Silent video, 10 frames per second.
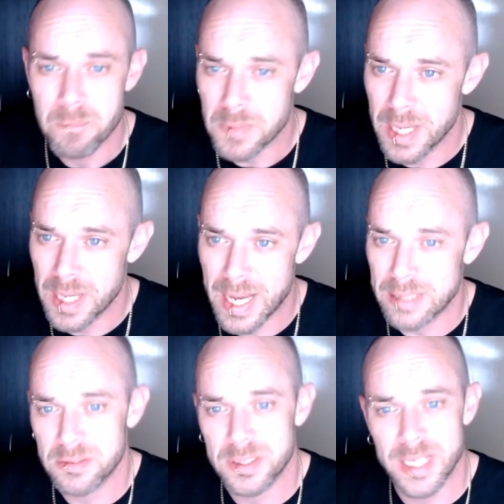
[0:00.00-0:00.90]

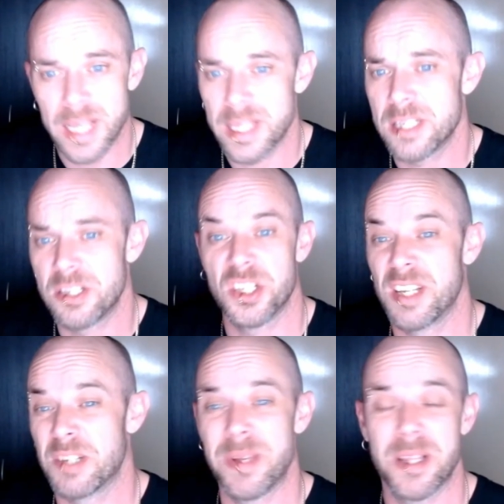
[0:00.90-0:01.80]
And yeah, this just
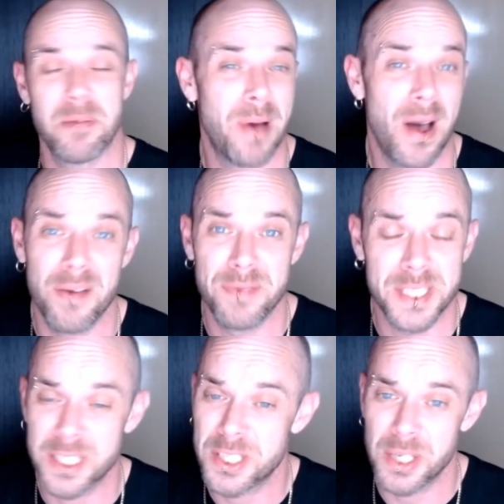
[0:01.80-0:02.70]
gives me the perfect
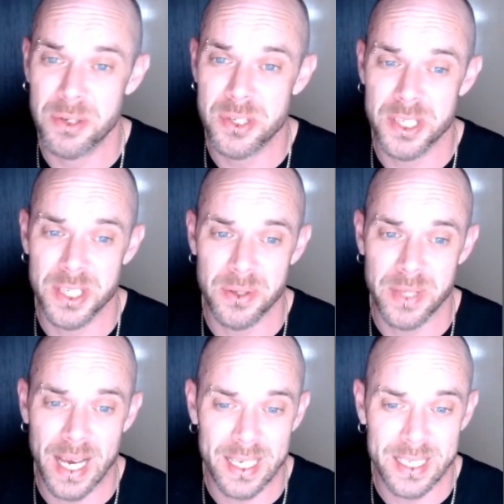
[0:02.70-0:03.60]
excuse to do
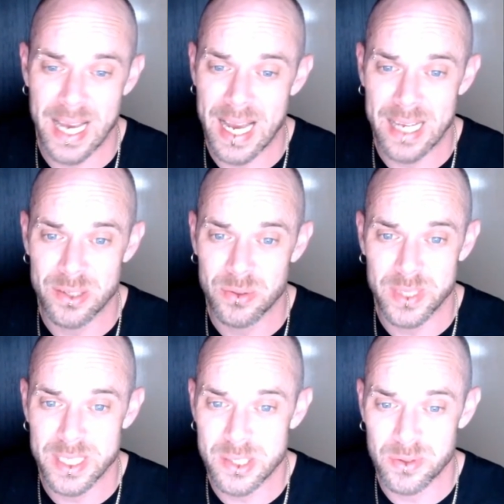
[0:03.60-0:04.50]
that and add all
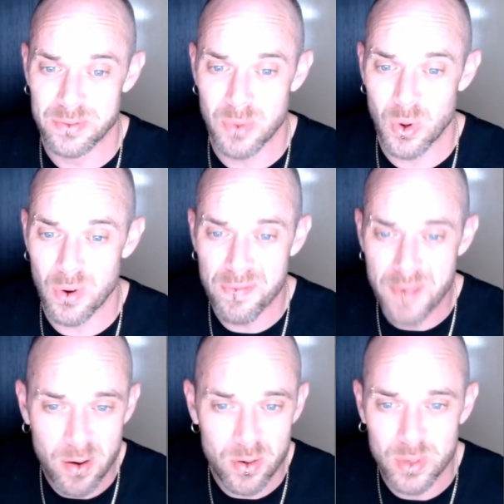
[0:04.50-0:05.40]
this sort of more
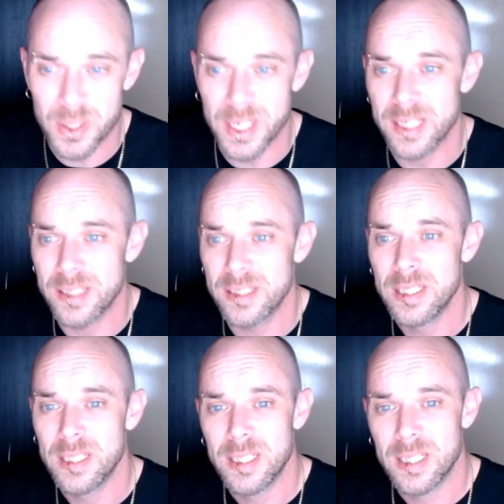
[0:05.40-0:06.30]
feral looking,
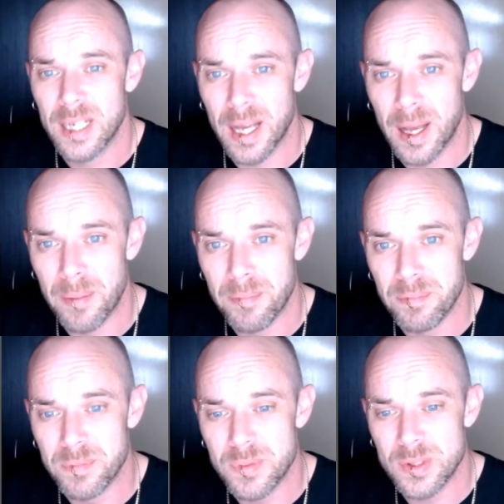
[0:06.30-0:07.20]

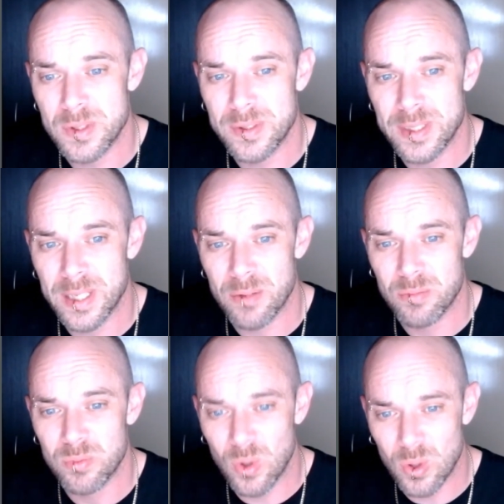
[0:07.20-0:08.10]
you know,
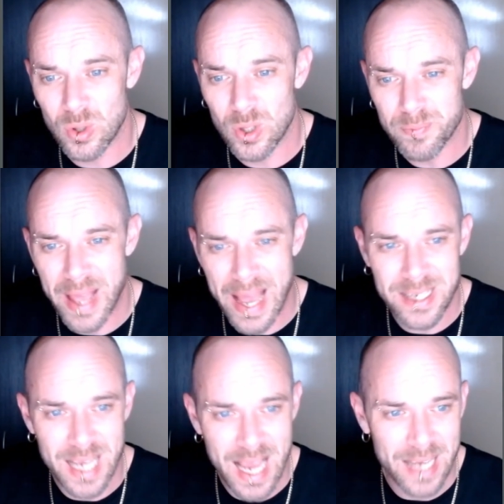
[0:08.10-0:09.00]
raw
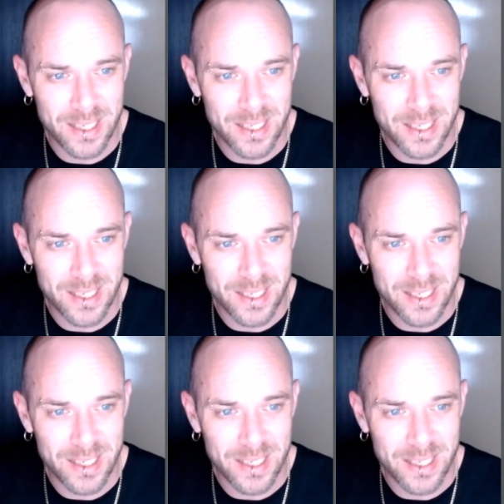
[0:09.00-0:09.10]
hand-to-hand